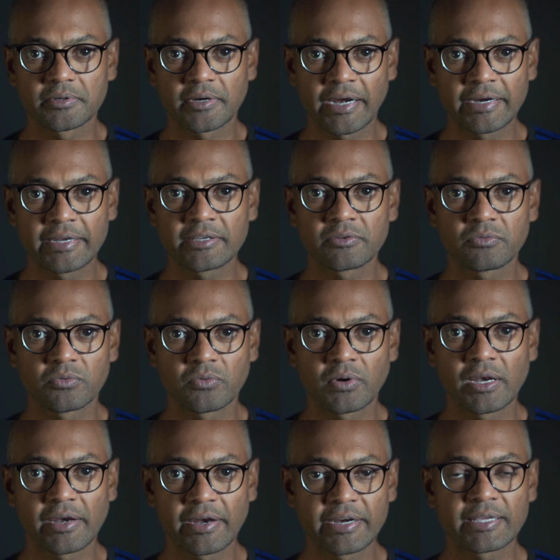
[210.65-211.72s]

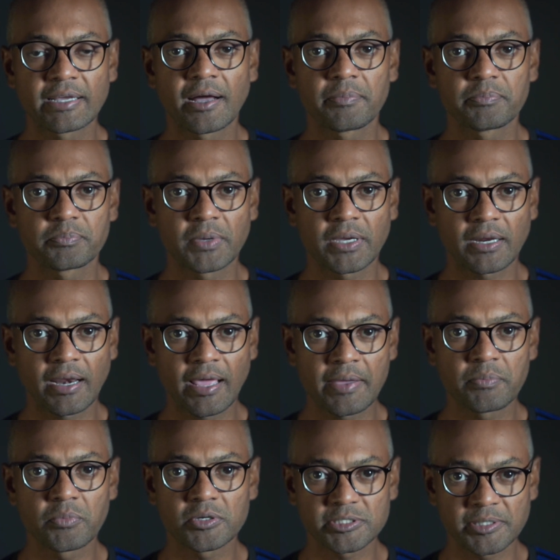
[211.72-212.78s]
riding after
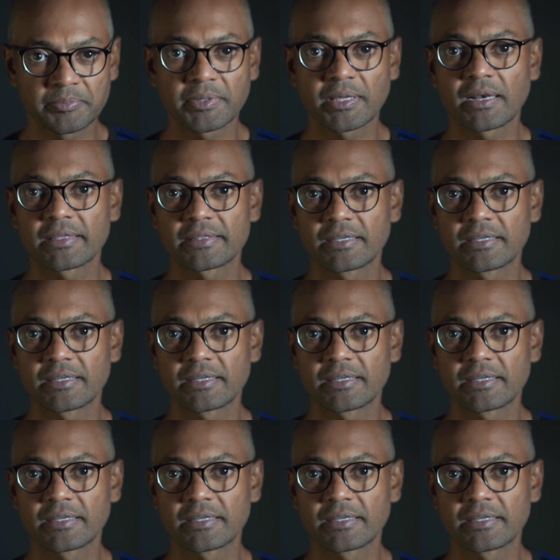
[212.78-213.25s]
flying or something like